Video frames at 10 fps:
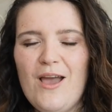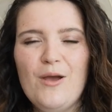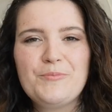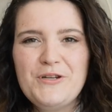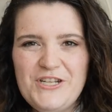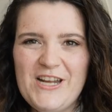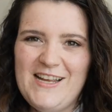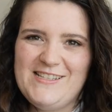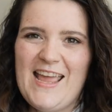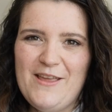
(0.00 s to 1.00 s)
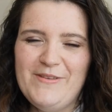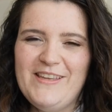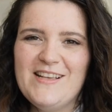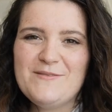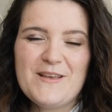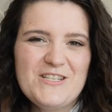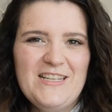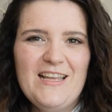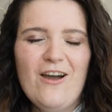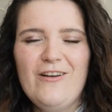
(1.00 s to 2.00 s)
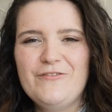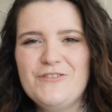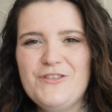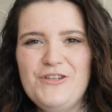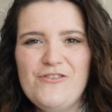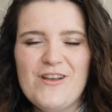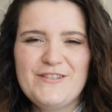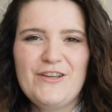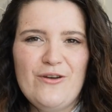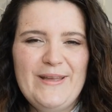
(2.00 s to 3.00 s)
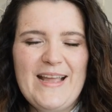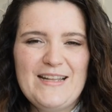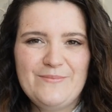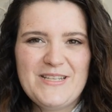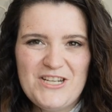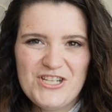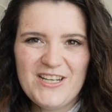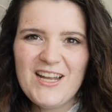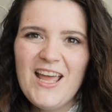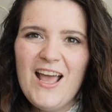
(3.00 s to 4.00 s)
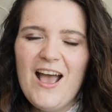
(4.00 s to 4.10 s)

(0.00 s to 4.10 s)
appreciate Amy, especially after the new Greta Gerwig adaptation.